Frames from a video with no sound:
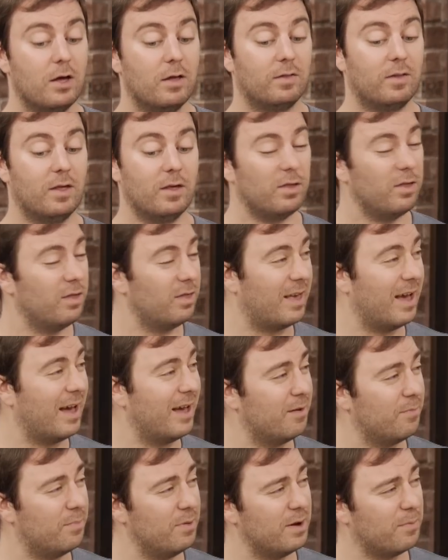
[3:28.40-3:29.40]
this has
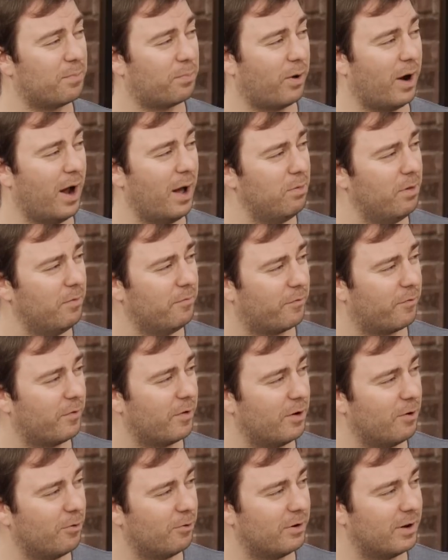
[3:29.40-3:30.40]
kind of been a problem for
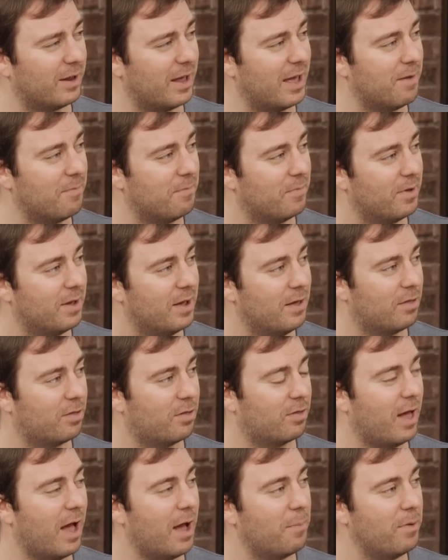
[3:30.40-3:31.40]
Notre Dame, is
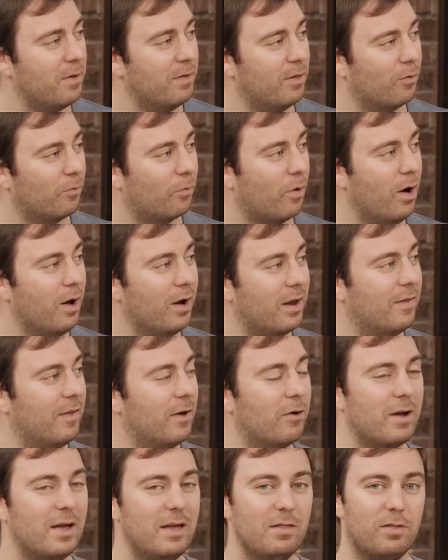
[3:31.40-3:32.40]
stopping the run. And
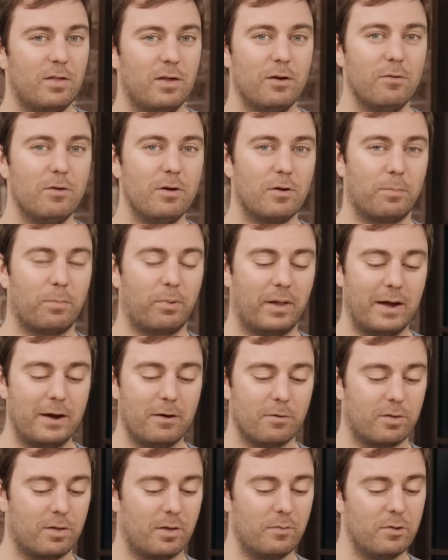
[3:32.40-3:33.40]
their interior
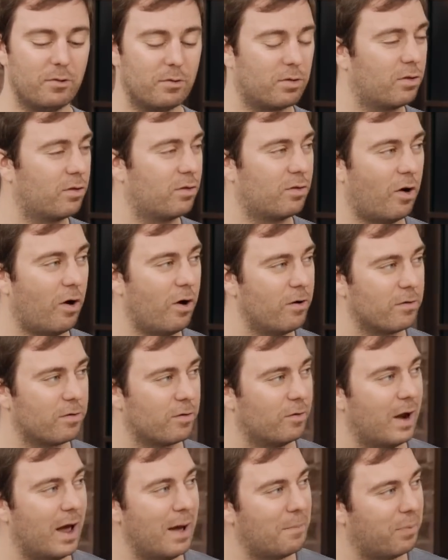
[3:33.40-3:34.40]
players, some of their stars
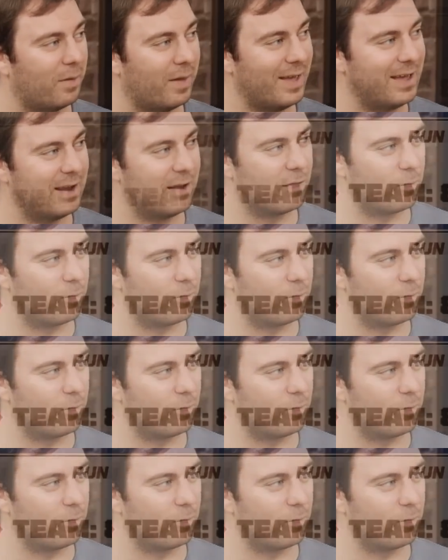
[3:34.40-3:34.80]
are not playing as